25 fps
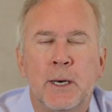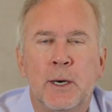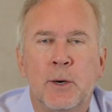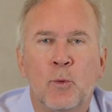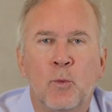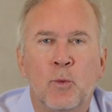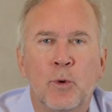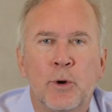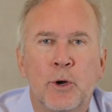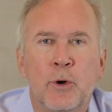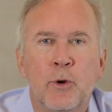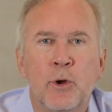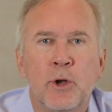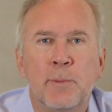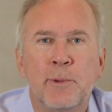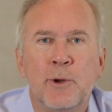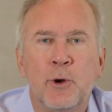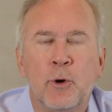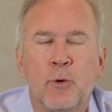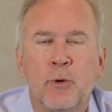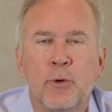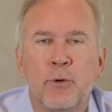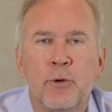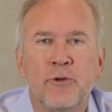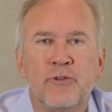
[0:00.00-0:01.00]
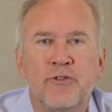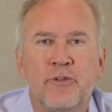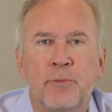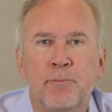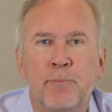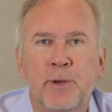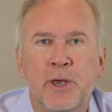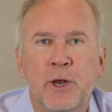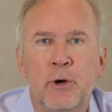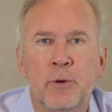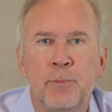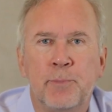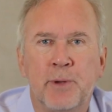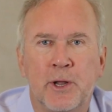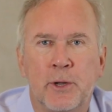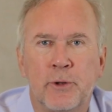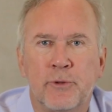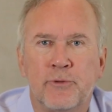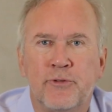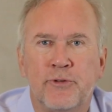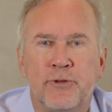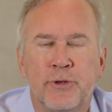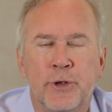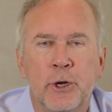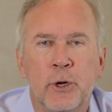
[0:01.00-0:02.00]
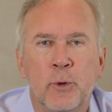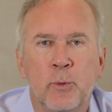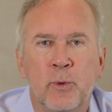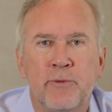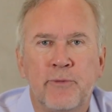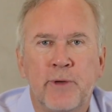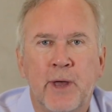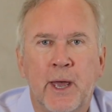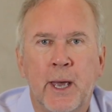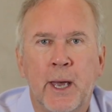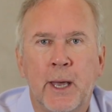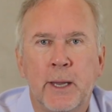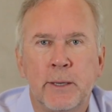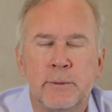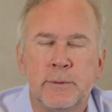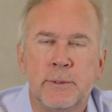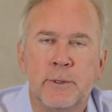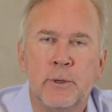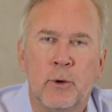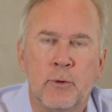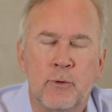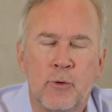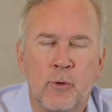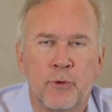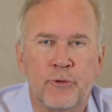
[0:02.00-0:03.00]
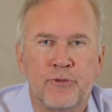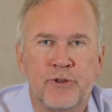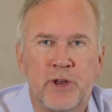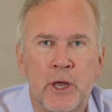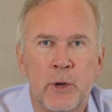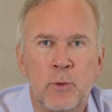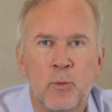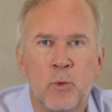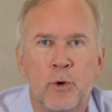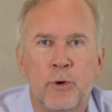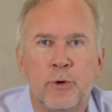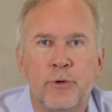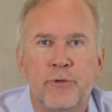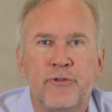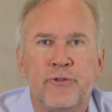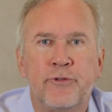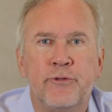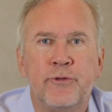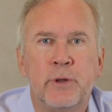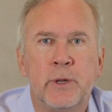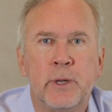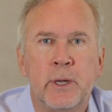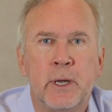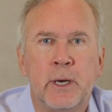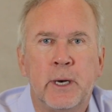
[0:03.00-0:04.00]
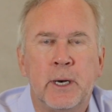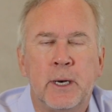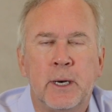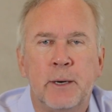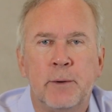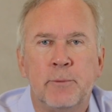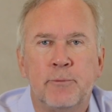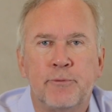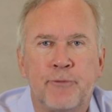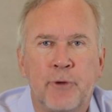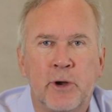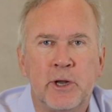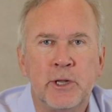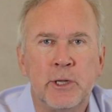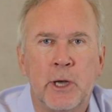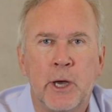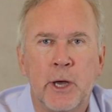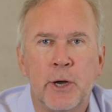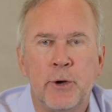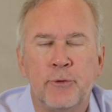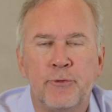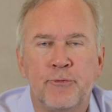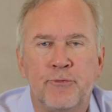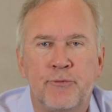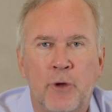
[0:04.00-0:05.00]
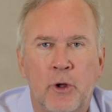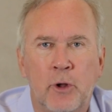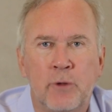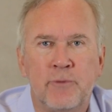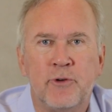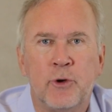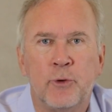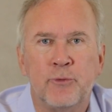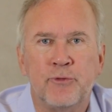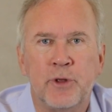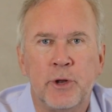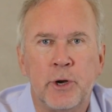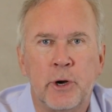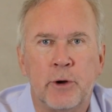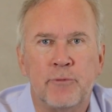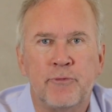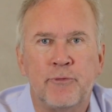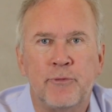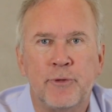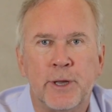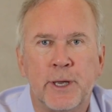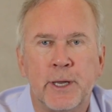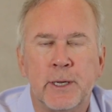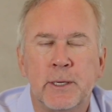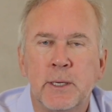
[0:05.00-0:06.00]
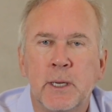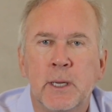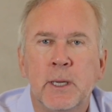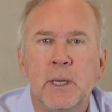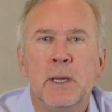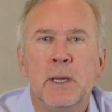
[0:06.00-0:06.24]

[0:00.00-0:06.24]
we're going to be ordering some Peterbilts. You know, we've had, of course, Kenworths, Freightliners, Volvos in our fleet.